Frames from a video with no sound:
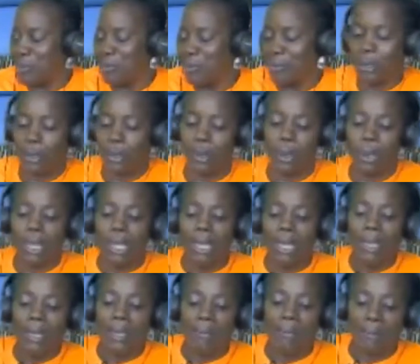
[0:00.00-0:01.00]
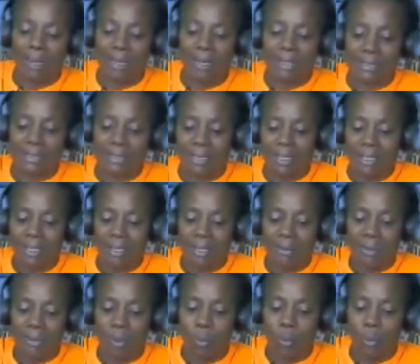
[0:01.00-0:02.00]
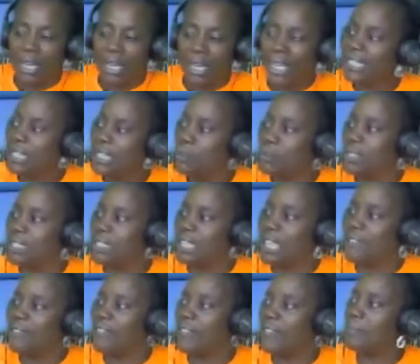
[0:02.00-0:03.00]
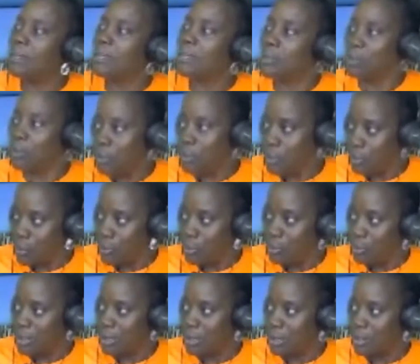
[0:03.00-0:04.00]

You know, but what I did was gave them the tools